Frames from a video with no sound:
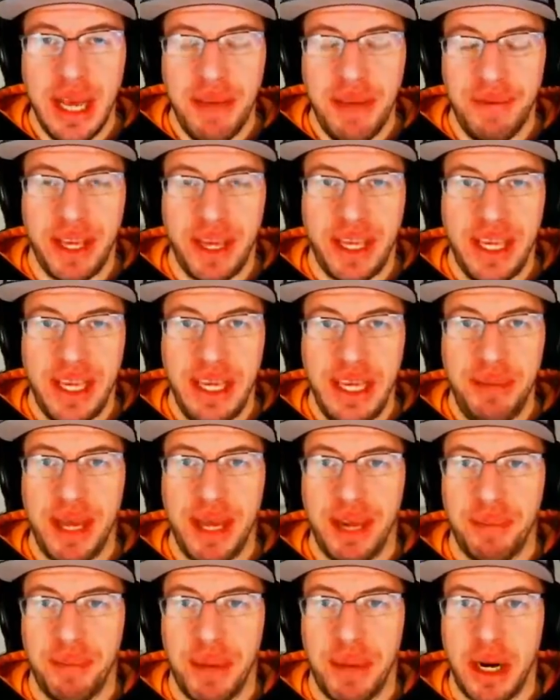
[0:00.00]
if I keep
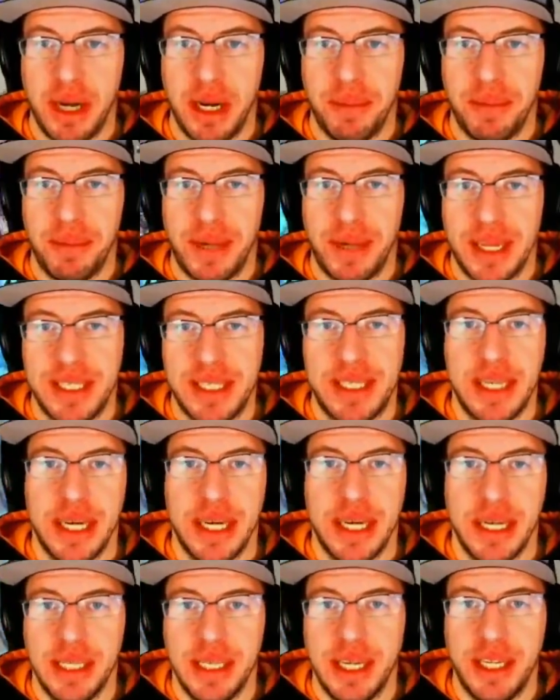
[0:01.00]
getting paired up against
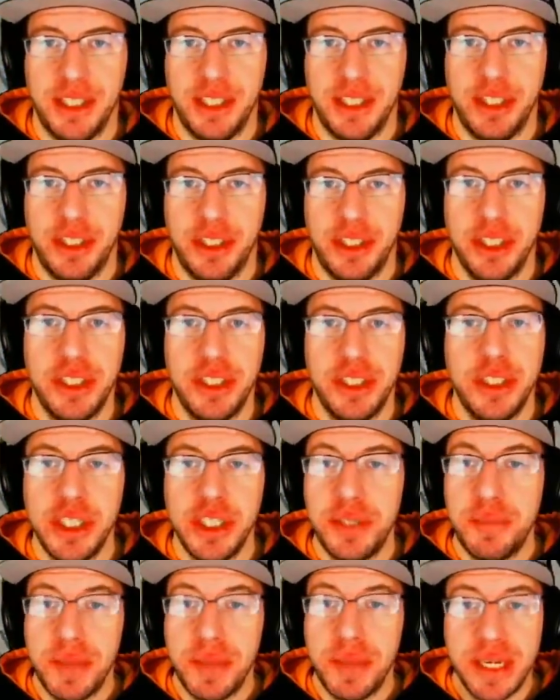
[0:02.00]
Lich.
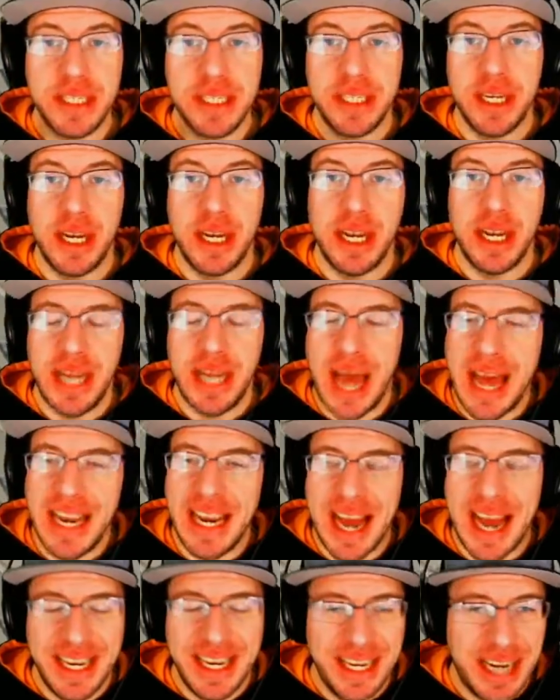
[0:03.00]
Just because
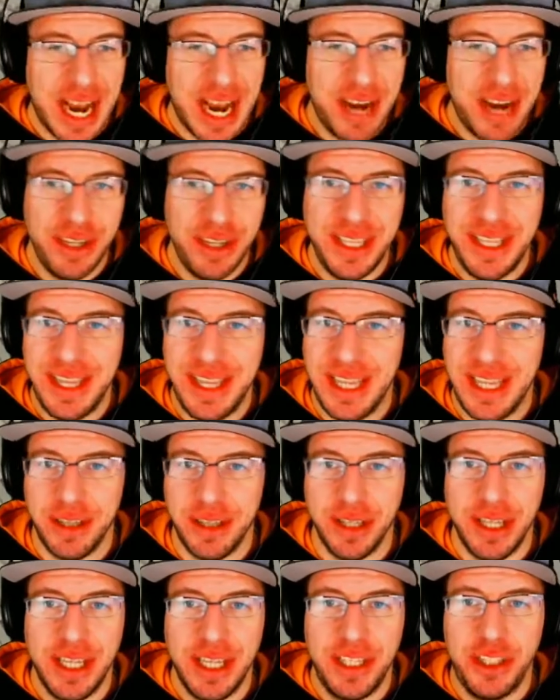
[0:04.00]
I really think
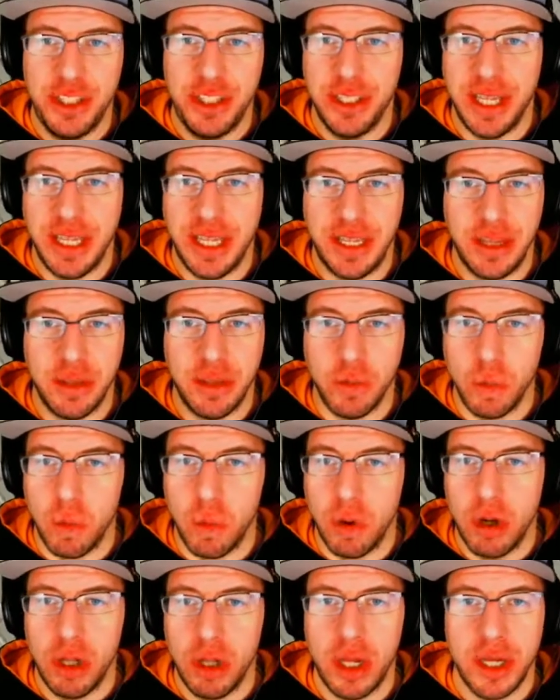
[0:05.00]
Lich, like the
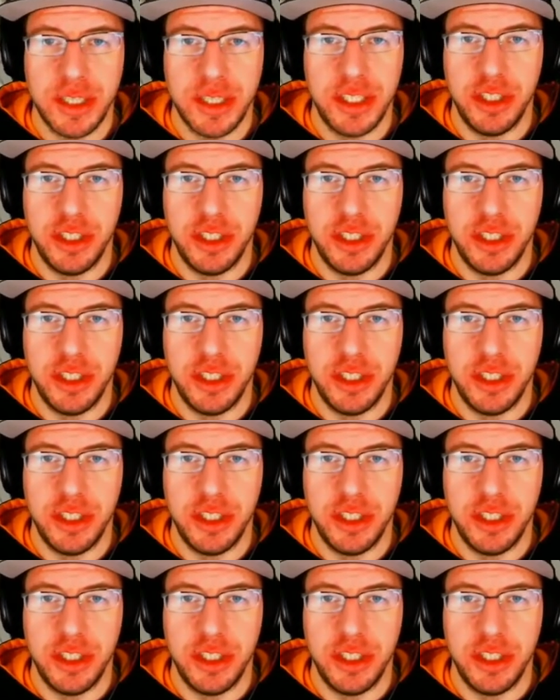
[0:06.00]
warlocks,